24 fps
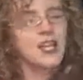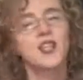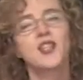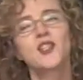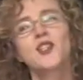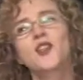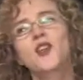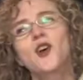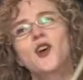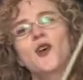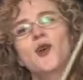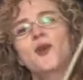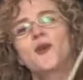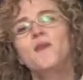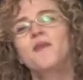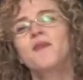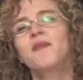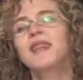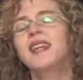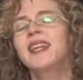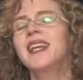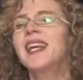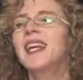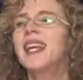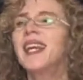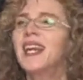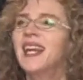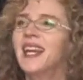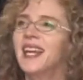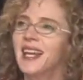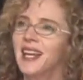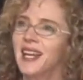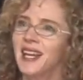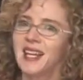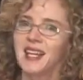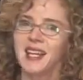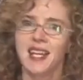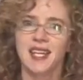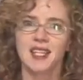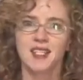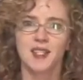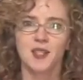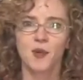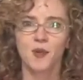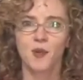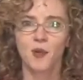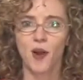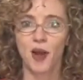So
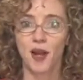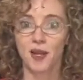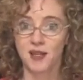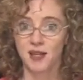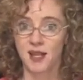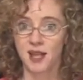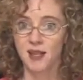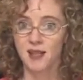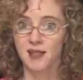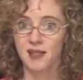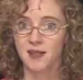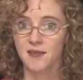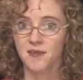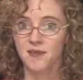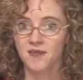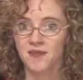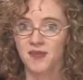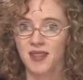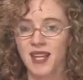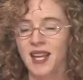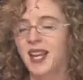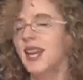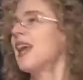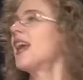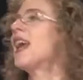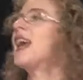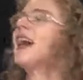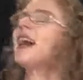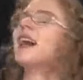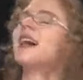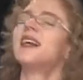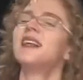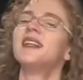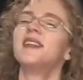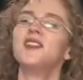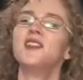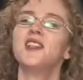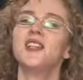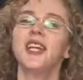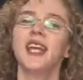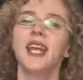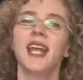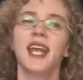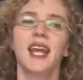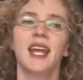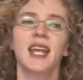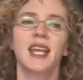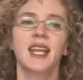it's a process, and
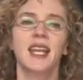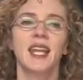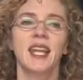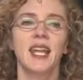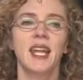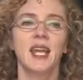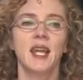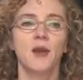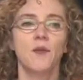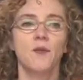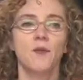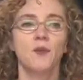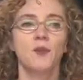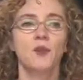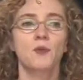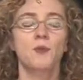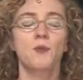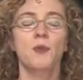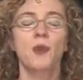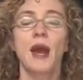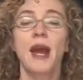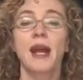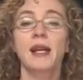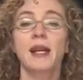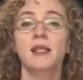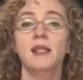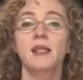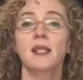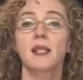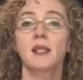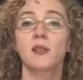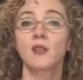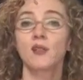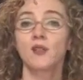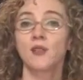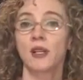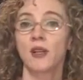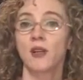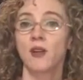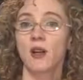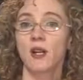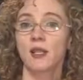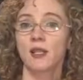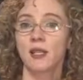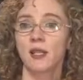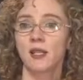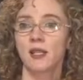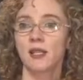practicing string
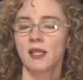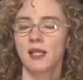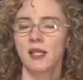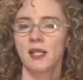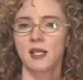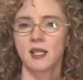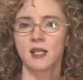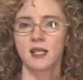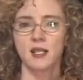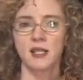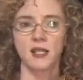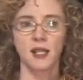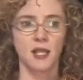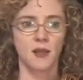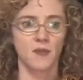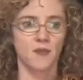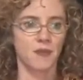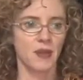crossings is